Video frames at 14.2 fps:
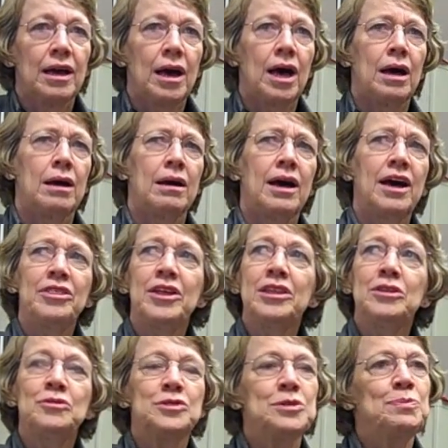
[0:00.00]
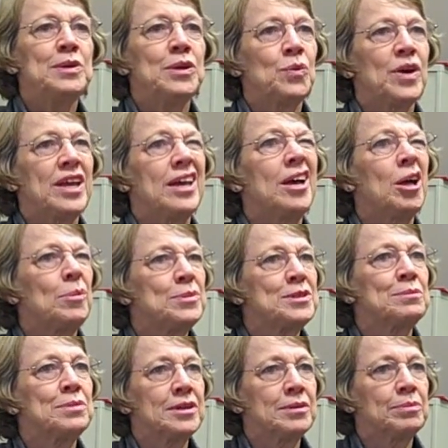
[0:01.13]
I thought there would be a way to help
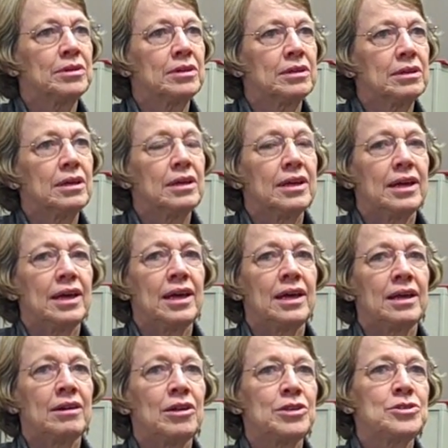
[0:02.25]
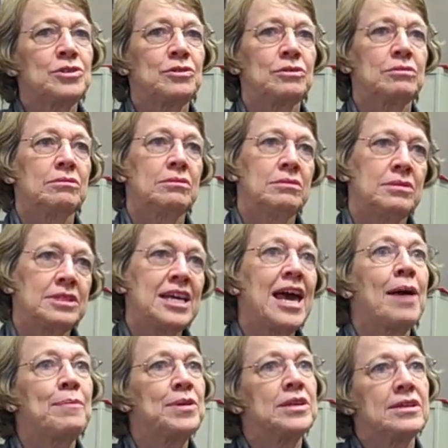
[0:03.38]
some people and also
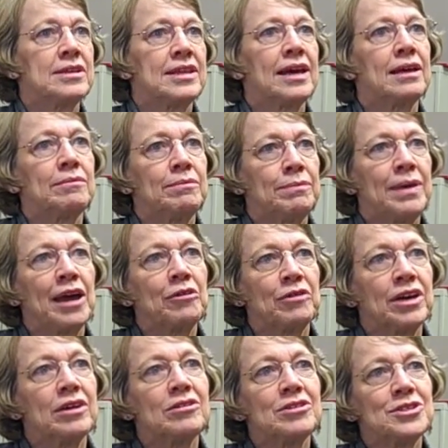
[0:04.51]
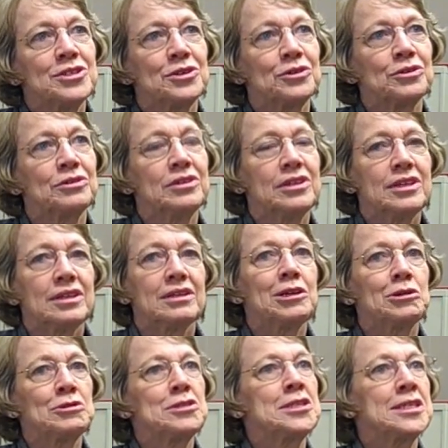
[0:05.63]
tap into that background. So
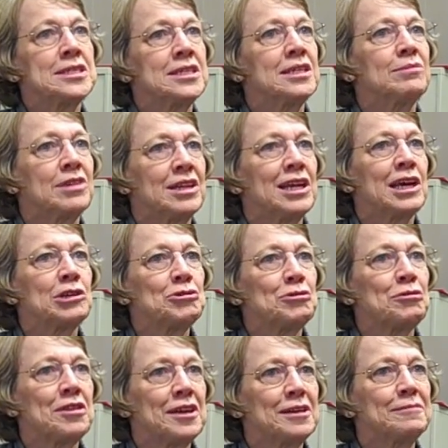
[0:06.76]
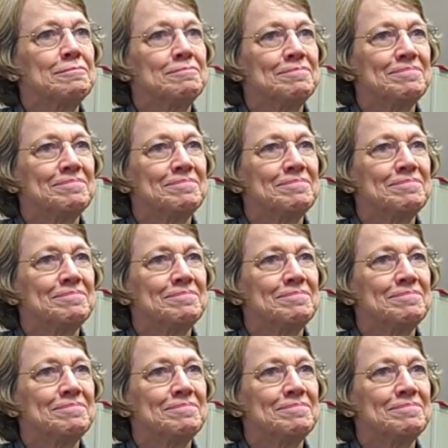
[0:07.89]
literacy seemed the natural thing.